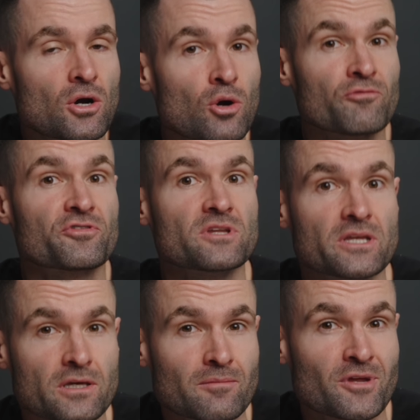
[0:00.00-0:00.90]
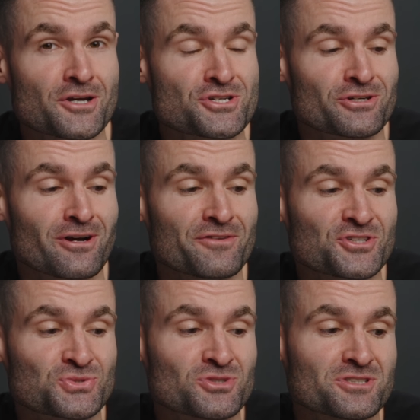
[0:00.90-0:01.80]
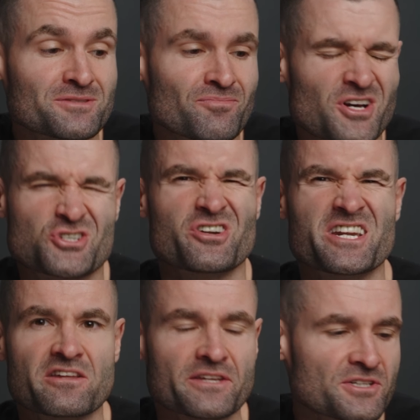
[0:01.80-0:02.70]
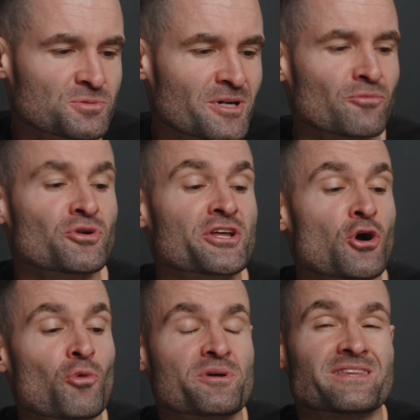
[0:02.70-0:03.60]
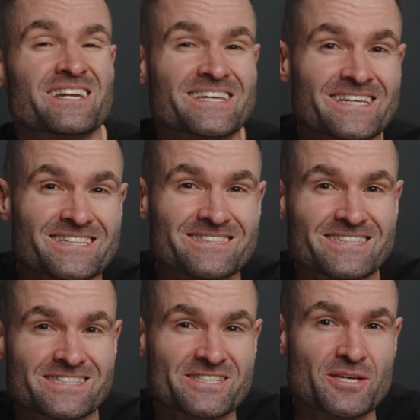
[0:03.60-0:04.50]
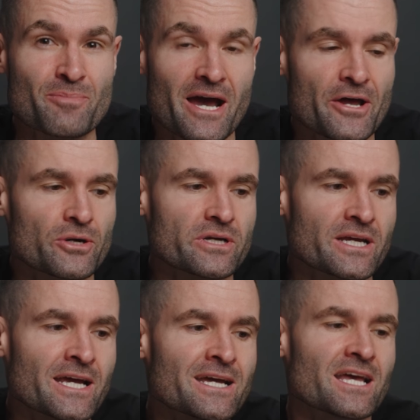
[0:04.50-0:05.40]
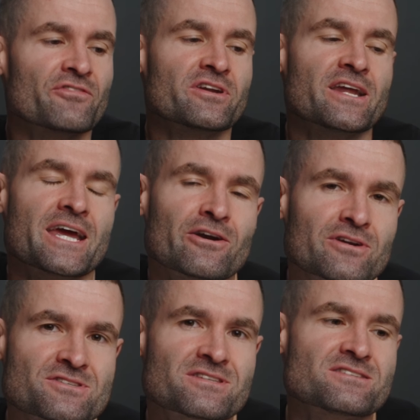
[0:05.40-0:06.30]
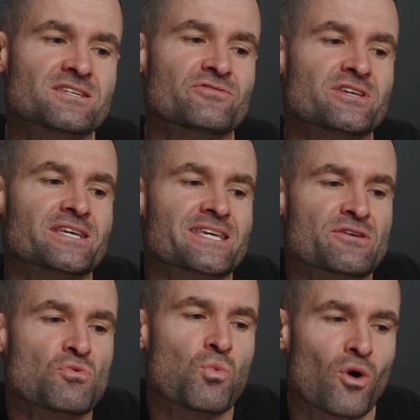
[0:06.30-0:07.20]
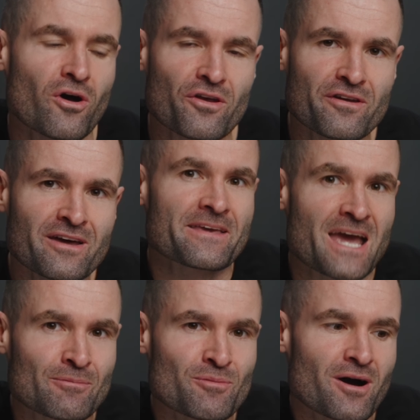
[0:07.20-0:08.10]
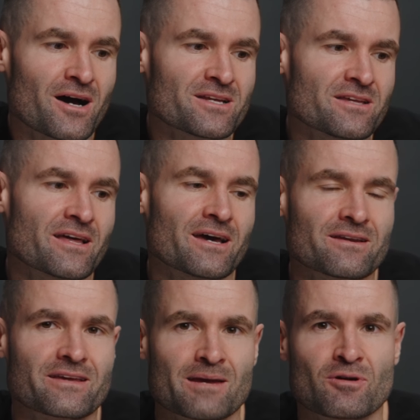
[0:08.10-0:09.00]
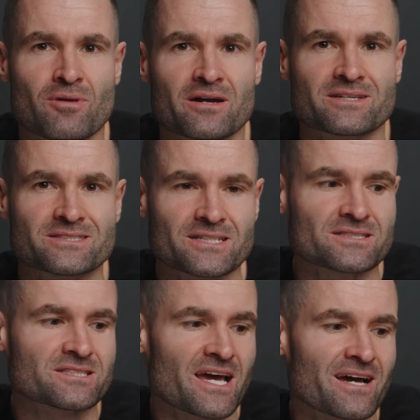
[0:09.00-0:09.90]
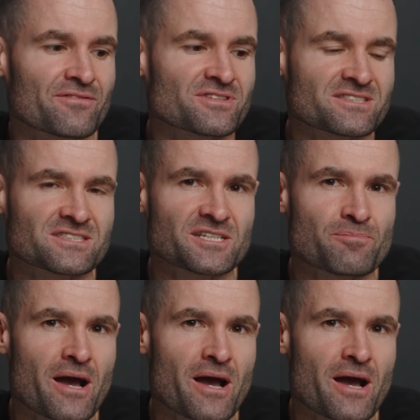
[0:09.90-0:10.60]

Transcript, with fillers: Hopefully, I'm not sure on this one, not sure on any of this, but I'm really hoping that it gets the Z battery. If it inherits the ZV-E1 camera body, that camera body does have the Z